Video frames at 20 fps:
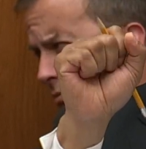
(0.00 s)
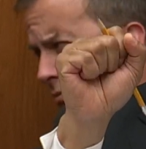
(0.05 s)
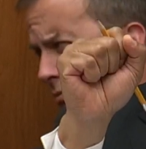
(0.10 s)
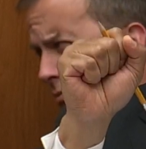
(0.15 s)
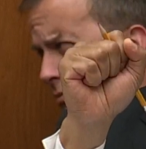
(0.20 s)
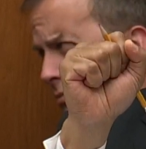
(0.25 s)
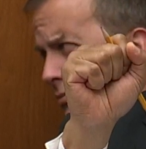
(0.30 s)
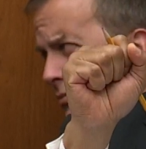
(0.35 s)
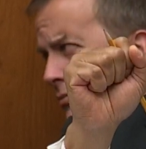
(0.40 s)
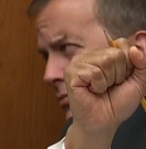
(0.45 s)

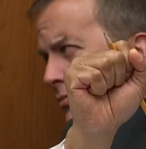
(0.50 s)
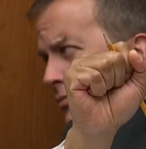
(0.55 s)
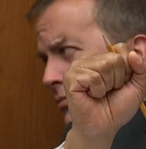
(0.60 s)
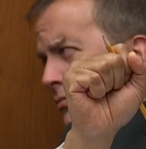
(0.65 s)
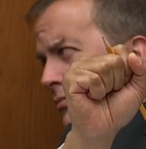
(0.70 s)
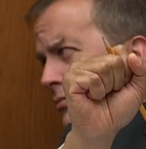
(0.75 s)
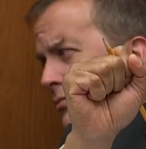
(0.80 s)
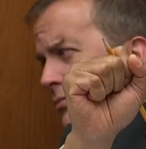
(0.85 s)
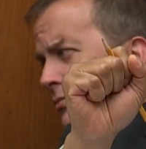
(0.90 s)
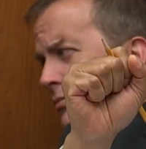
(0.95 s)

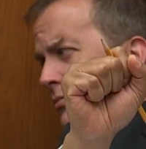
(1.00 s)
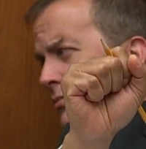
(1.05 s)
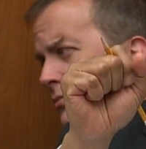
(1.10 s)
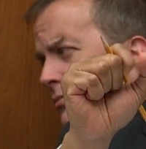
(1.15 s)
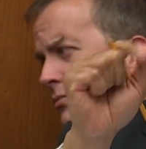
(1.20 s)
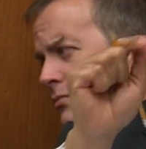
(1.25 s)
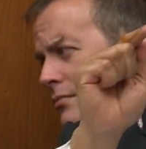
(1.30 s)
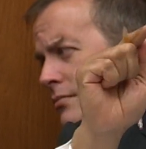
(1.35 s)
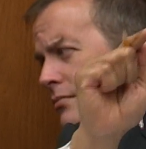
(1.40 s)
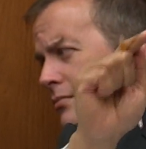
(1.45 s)

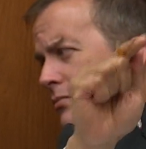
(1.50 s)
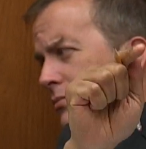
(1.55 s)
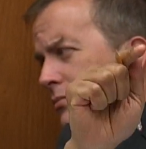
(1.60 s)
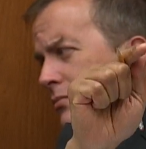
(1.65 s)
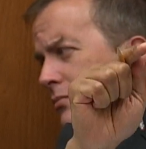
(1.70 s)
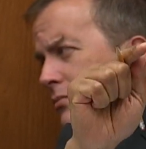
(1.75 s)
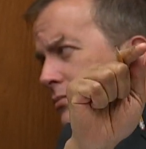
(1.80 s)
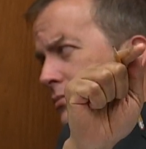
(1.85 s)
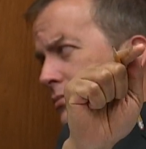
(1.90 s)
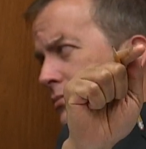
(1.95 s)

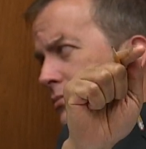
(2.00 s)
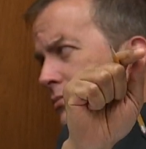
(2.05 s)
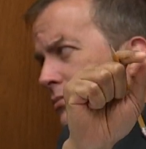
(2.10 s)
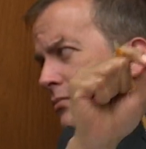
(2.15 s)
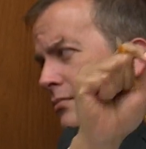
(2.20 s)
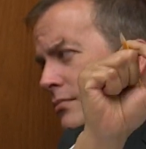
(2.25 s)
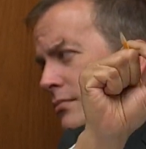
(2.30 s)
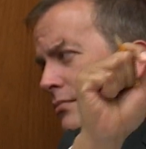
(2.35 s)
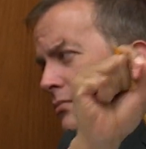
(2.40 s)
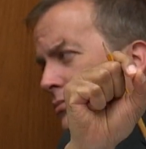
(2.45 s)

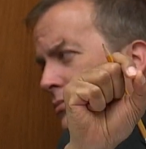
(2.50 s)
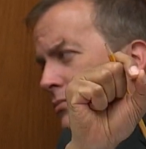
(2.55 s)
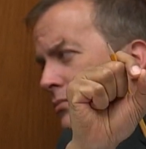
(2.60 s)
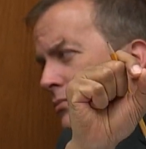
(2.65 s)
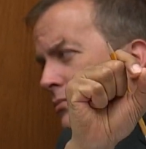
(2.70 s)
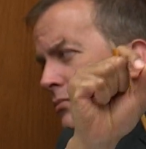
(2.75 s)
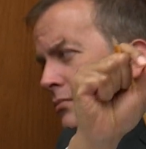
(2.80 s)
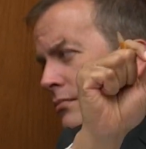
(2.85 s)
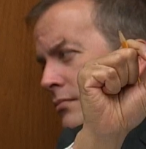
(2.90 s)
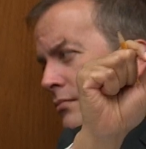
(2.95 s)

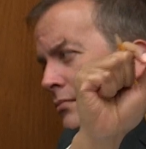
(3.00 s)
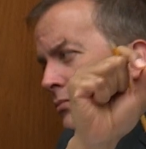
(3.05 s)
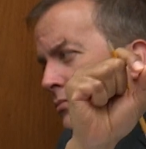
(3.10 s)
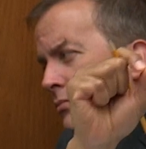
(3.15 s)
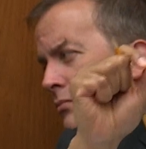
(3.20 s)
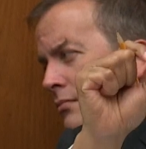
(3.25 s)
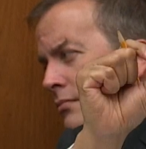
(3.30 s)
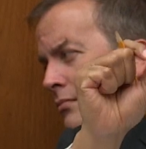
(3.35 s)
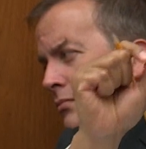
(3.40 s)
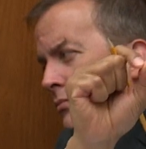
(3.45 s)

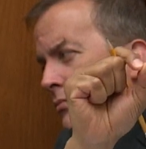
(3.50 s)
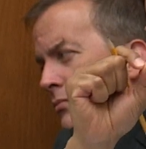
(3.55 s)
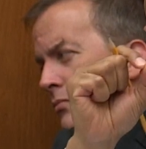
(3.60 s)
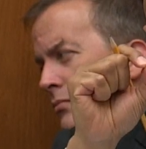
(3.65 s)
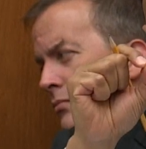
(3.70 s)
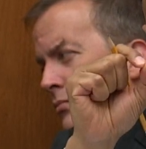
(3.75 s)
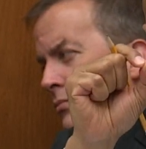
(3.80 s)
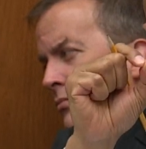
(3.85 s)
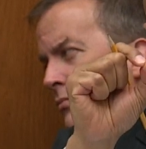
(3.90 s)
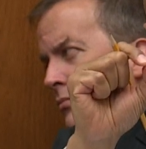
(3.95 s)

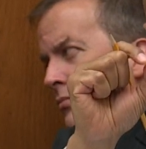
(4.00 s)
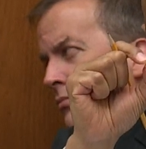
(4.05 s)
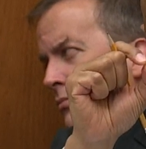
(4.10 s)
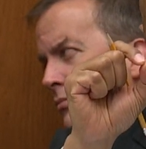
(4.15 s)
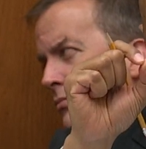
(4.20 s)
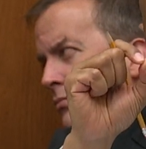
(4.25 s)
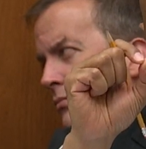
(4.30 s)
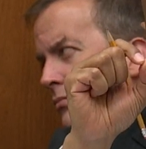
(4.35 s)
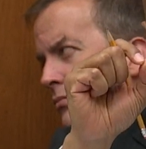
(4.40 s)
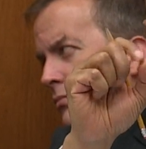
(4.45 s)
This person isn't speaking.